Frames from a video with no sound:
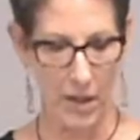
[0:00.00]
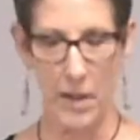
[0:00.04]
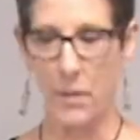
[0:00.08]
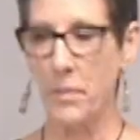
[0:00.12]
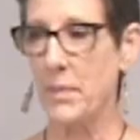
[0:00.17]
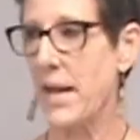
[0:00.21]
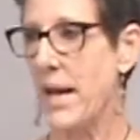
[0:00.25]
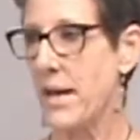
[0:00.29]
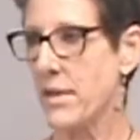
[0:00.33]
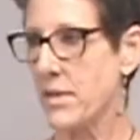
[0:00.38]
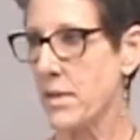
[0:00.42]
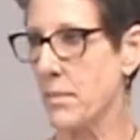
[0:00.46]
He
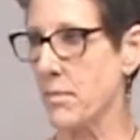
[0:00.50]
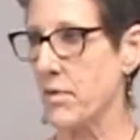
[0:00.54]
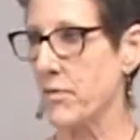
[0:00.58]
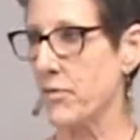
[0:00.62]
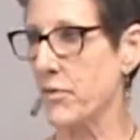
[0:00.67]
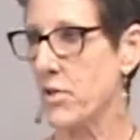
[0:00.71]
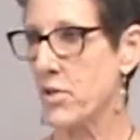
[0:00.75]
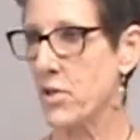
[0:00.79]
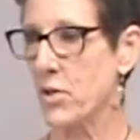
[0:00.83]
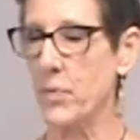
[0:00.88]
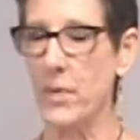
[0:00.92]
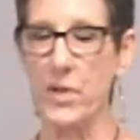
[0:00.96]
would ask them the
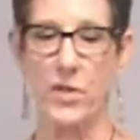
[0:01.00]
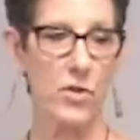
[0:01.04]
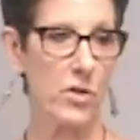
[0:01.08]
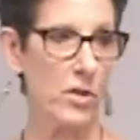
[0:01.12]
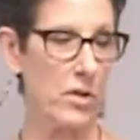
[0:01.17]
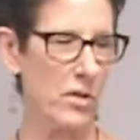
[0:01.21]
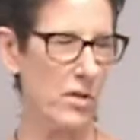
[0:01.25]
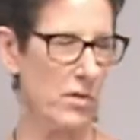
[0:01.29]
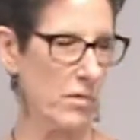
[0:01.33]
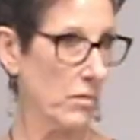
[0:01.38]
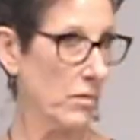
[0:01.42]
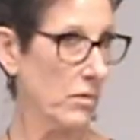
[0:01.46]
first
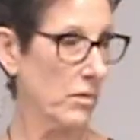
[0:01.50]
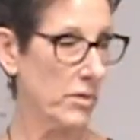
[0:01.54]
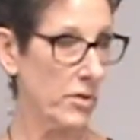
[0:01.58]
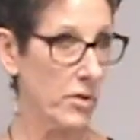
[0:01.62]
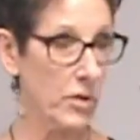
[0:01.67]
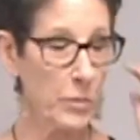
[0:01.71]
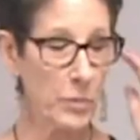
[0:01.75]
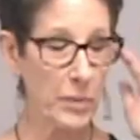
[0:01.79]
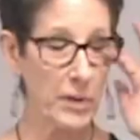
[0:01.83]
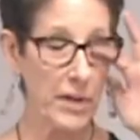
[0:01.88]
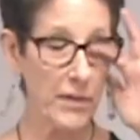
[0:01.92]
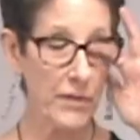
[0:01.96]
question,
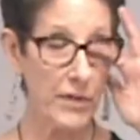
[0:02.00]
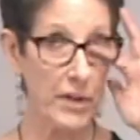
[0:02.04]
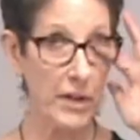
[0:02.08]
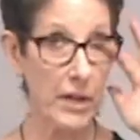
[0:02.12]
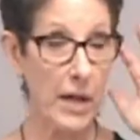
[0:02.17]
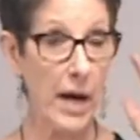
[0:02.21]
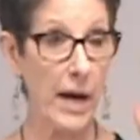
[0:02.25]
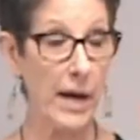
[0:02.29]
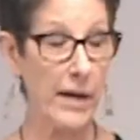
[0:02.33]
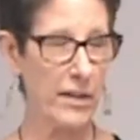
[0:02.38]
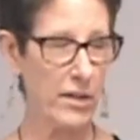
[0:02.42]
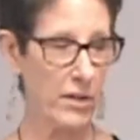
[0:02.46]
do you believe in
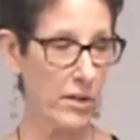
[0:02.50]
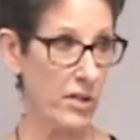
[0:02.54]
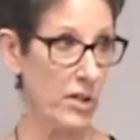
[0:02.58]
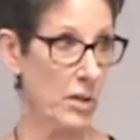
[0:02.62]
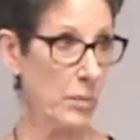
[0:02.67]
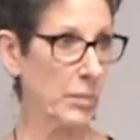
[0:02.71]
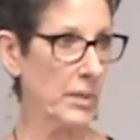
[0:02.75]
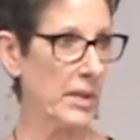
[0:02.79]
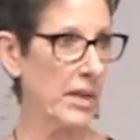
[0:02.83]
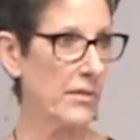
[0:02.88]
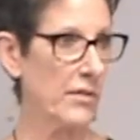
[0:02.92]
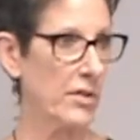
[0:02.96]
God or do
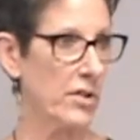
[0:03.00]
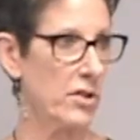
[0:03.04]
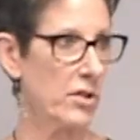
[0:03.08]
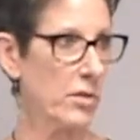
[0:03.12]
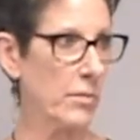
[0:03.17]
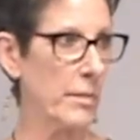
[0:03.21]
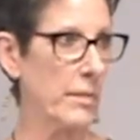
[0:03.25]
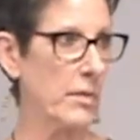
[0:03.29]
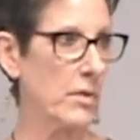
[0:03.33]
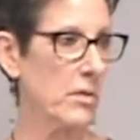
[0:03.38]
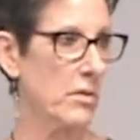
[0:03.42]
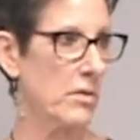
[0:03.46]
you believe in
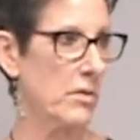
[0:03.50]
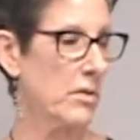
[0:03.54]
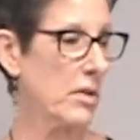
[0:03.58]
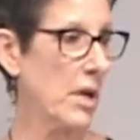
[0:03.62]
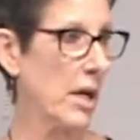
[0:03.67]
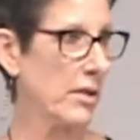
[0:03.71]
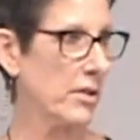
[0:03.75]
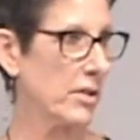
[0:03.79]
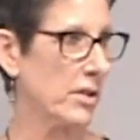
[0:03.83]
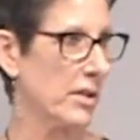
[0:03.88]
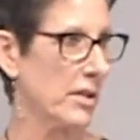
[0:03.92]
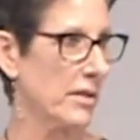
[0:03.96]
your
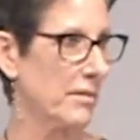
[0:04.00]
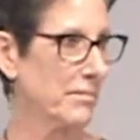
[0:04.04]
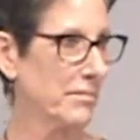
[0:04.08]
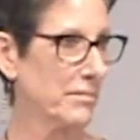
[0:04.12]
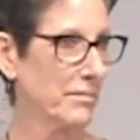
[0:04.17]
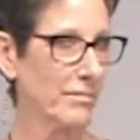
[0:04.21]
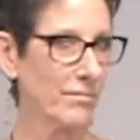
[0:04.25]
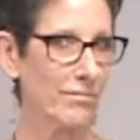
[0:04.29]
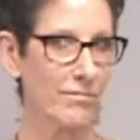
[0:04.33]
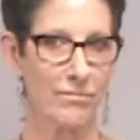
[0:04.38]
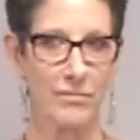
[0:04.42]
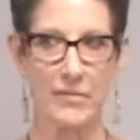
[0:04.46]
doctor?
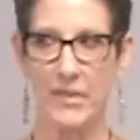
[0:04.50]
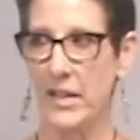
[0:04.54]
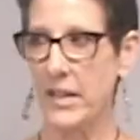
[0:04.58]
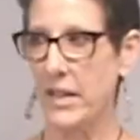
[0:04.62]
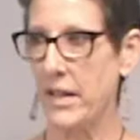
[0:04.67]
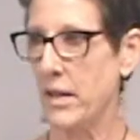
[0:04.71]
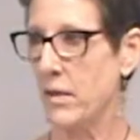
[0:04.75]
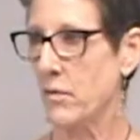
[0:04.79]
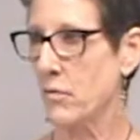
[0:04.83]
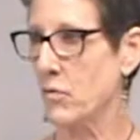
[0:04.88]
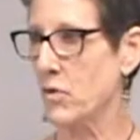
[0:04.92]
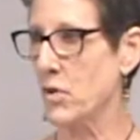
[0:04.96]

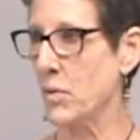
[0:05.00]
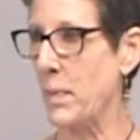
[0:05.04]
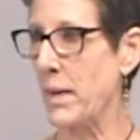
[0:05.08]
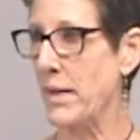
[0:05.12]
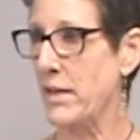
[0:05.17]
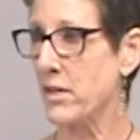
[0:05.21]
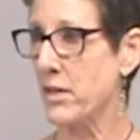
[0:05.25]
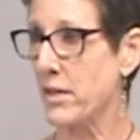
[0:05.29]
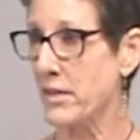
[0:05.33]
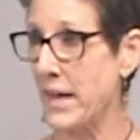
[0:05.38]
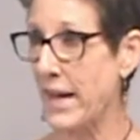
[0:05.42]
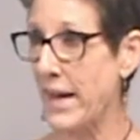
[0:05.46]
And
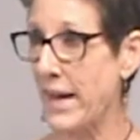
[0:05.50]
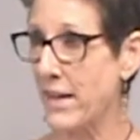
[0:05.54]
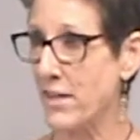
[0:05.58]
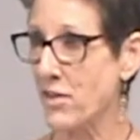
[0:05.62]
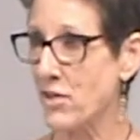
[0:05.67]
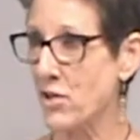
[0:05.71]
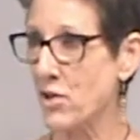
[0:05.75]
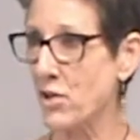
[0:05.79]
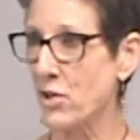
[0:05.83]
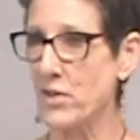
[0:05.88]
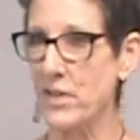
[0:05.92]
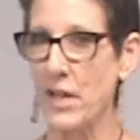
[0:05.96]
depending on the
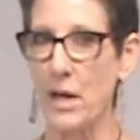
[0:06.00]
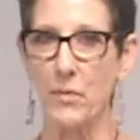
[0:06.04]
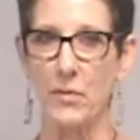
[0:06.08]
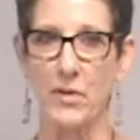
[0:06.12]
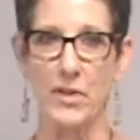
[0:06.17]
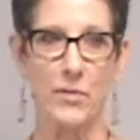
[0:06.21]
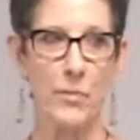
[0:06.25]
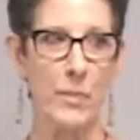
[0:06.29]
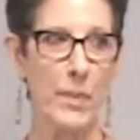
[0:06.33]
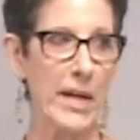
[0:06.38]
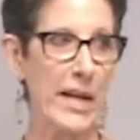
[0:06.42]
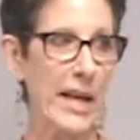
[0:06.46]
answer, that
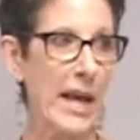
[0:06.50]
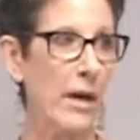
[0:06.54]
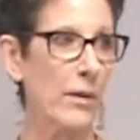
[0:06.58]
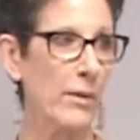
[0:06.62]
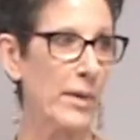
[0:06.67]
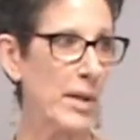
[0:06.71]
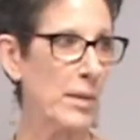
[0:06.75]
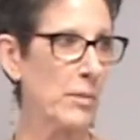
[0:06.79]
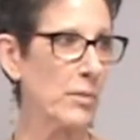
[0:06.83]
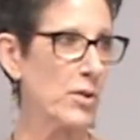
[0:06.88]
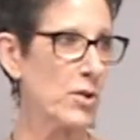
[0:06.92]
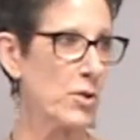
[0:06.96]
would be how
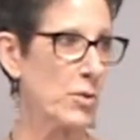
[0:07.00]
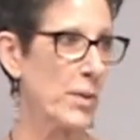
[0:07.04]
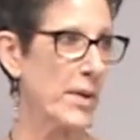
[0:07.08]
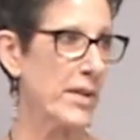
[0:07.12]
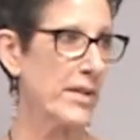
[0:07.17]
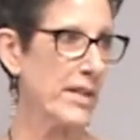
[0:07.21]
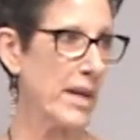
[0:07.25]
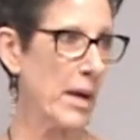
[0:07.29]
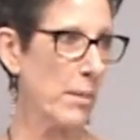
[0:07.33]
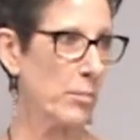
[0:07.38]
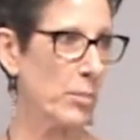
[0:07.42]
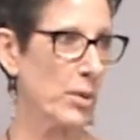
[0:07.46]
he would
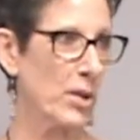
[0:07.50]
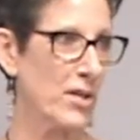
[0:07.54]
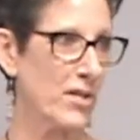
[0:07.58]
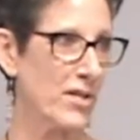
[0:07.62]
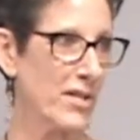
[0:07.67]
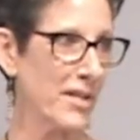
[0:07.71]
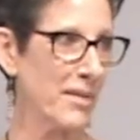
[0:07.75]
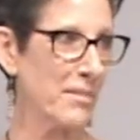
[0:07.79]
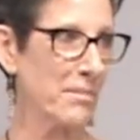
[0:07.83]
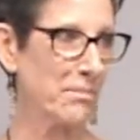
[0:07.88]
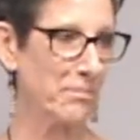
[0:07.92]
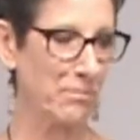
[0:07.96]
treat that
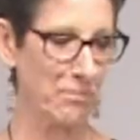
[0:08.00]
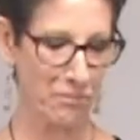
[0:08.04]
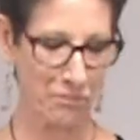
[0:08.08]
person.